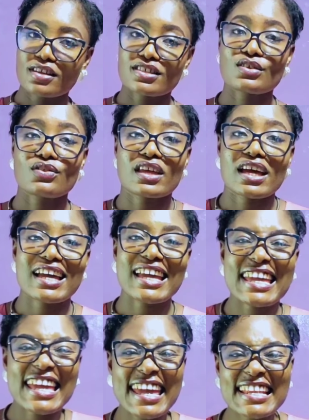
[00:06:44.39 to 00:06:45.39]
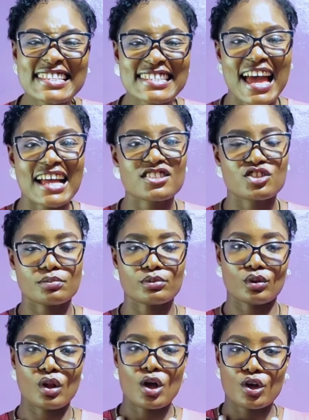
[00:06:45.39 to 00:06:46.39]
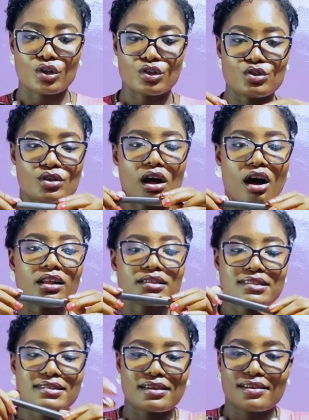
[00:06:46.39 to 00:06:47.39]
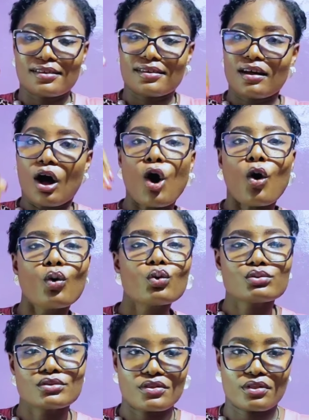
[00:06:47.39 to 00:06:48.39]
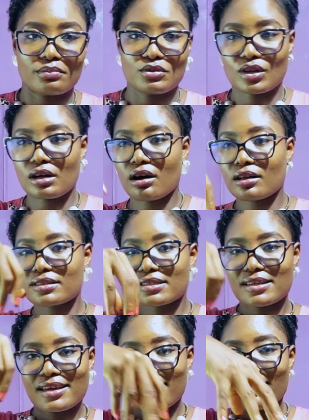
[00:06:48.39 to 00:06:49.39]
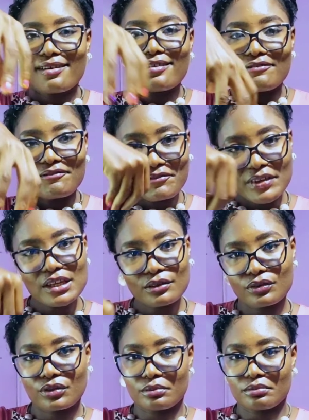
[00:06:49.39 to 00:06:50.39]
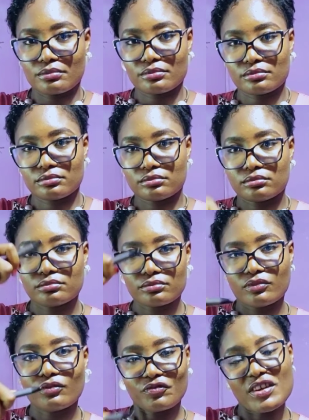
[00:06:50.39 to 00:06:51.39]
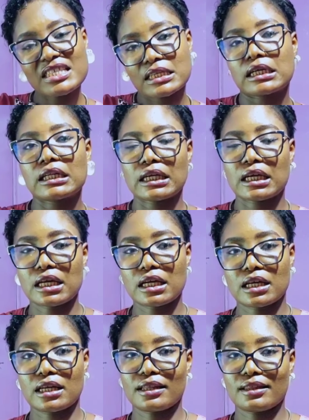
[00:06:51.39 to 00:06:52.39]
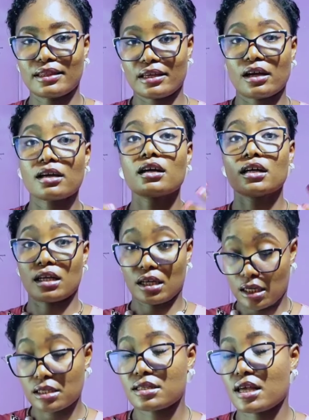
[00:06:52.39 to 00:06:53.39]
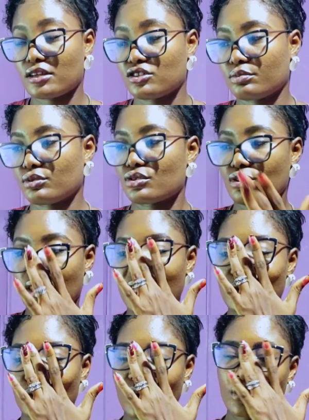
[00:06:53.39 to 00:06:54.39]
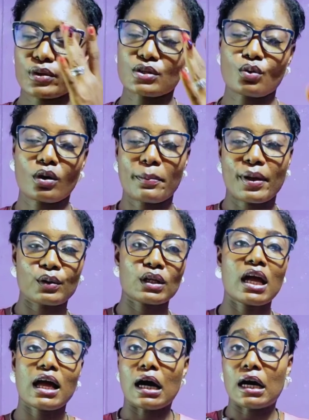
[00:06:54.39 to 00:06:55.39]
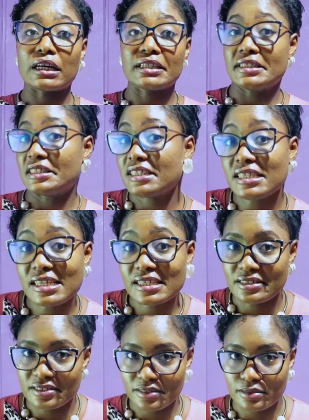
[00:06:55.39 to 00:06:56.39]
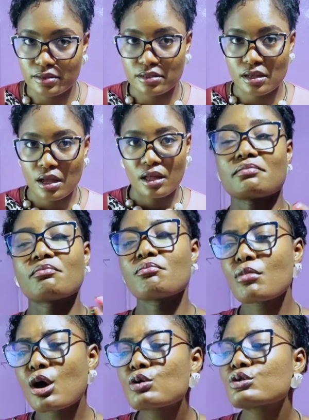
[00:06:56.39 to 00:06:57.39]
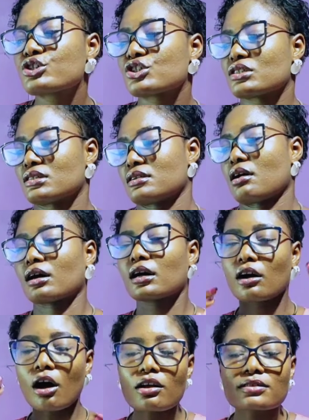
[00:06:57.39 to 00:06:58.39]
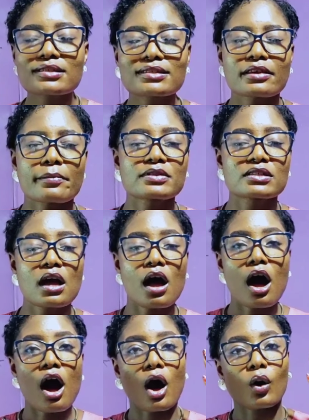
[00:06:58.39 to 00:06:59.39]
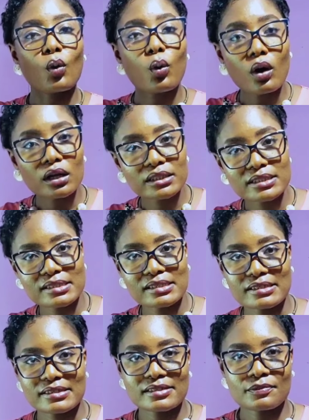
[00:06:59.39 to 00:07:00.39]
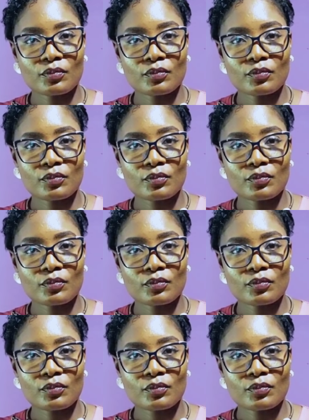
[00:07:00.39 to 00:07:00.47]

So they are intangible. You can't hold them. You can't feel them physically. They're intangible. So that's where we talk about ideas, emotions, our concepts, our qualities.